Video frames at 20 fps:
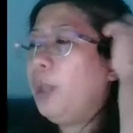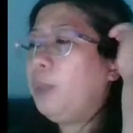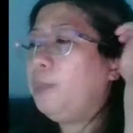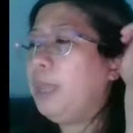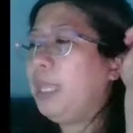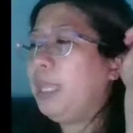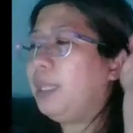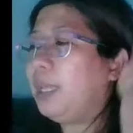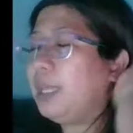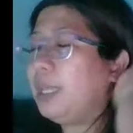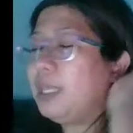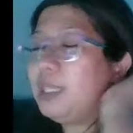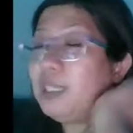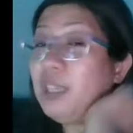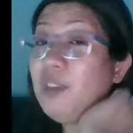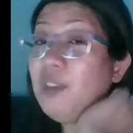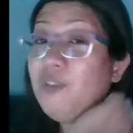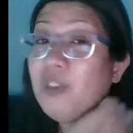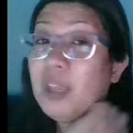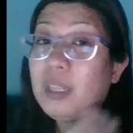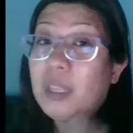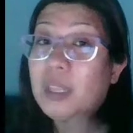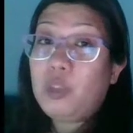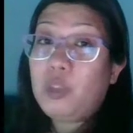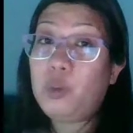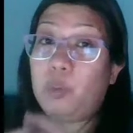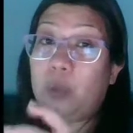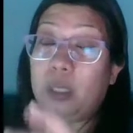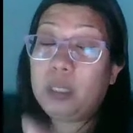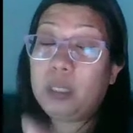beta is given and
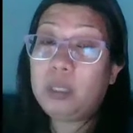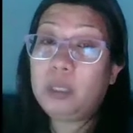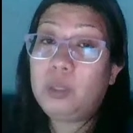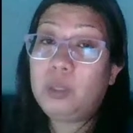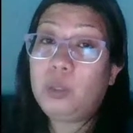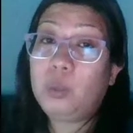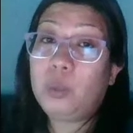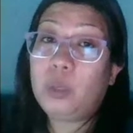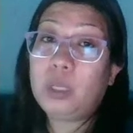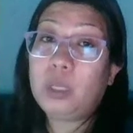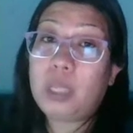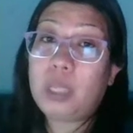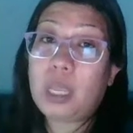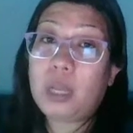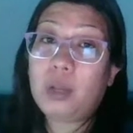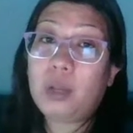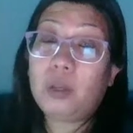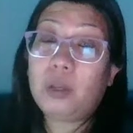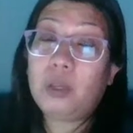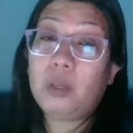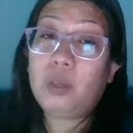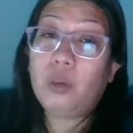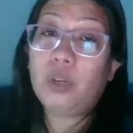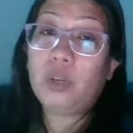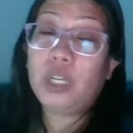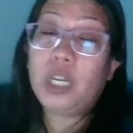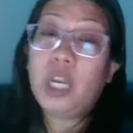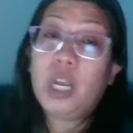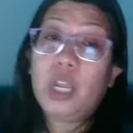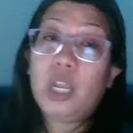you wanted to connect
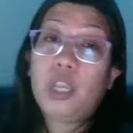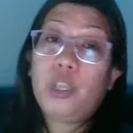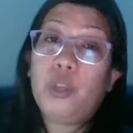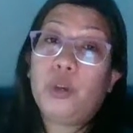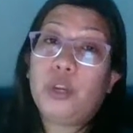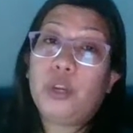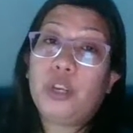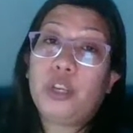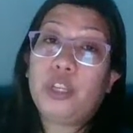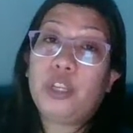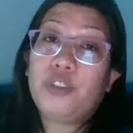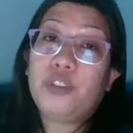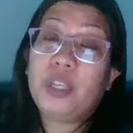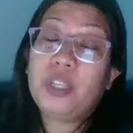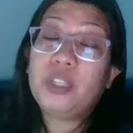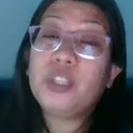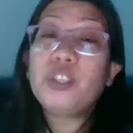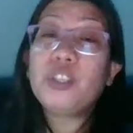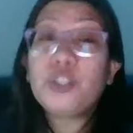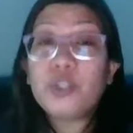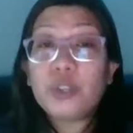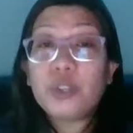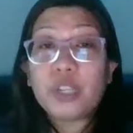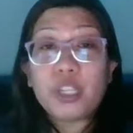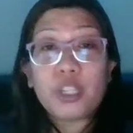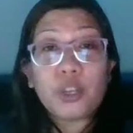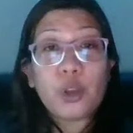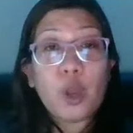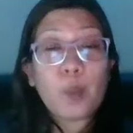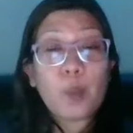your transistor
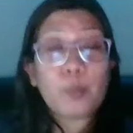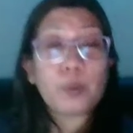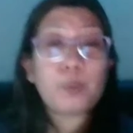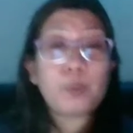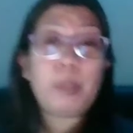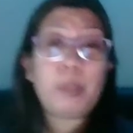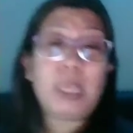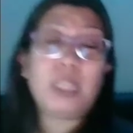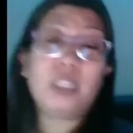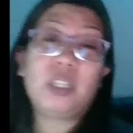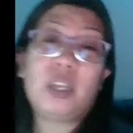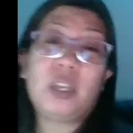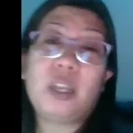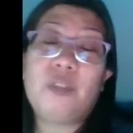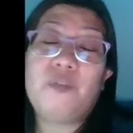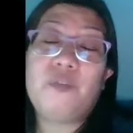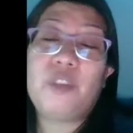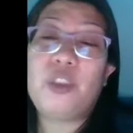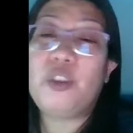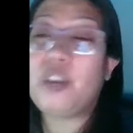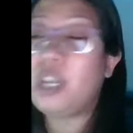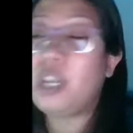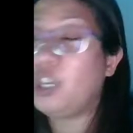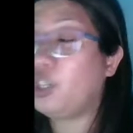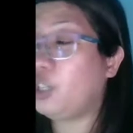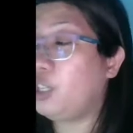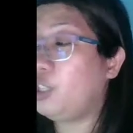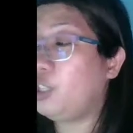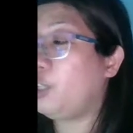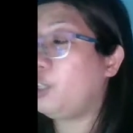in a common base
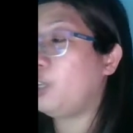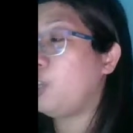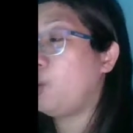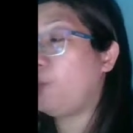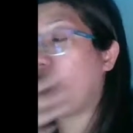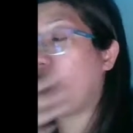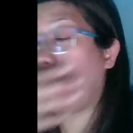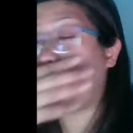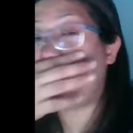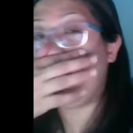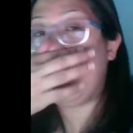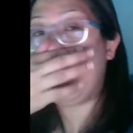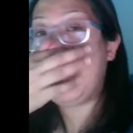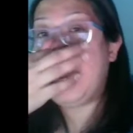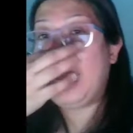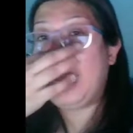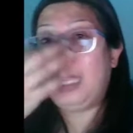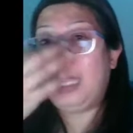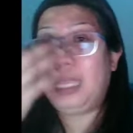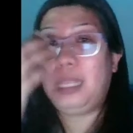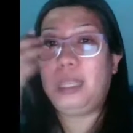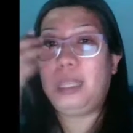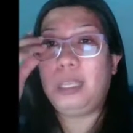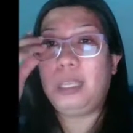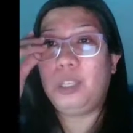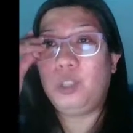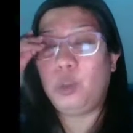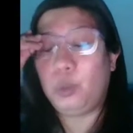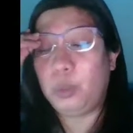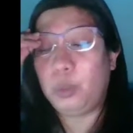configuration, so you will be
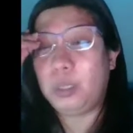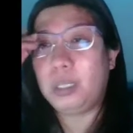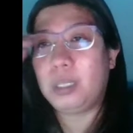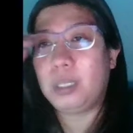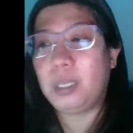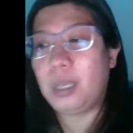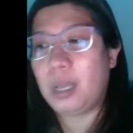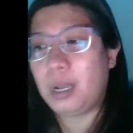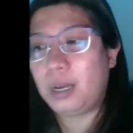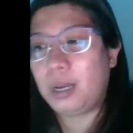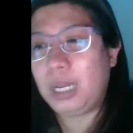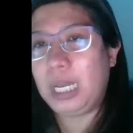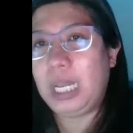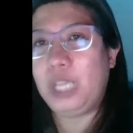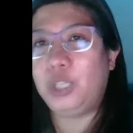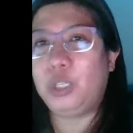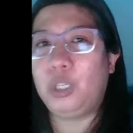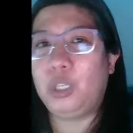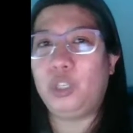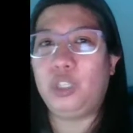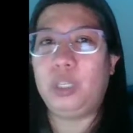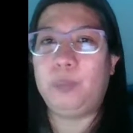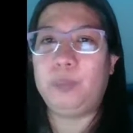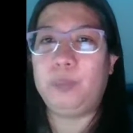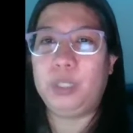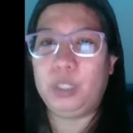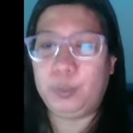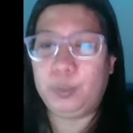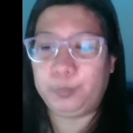needing those relationships.